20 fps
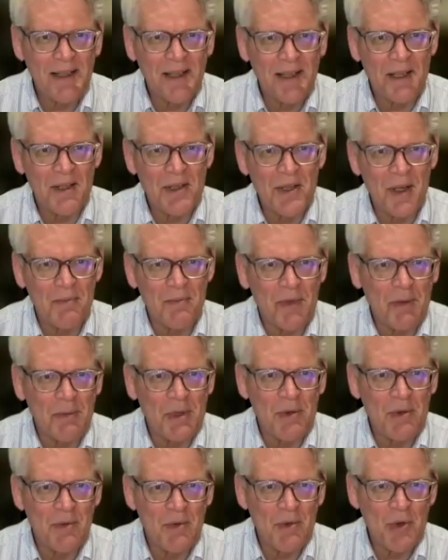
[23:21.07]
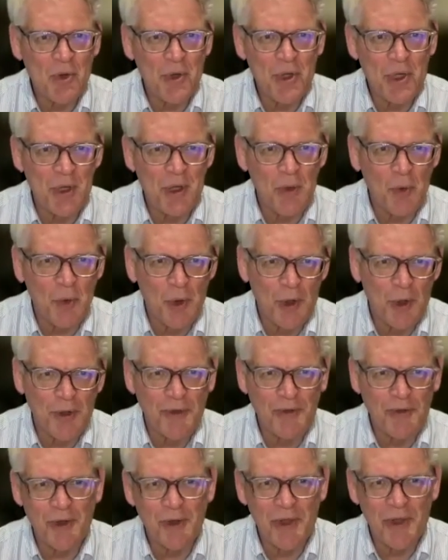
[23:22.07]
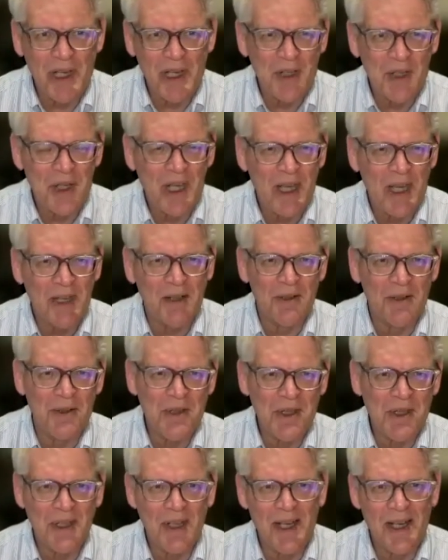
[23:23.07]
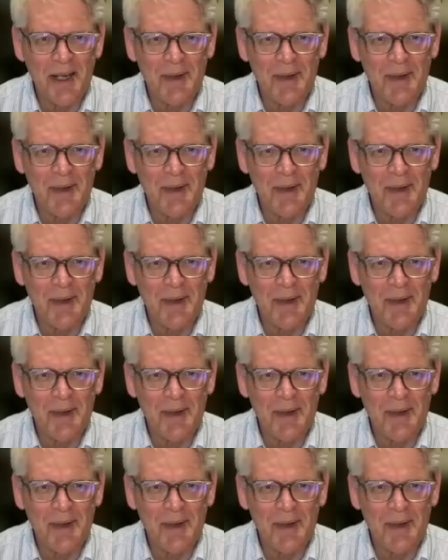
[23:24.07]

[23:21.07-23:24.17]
So I'm searching the world for educators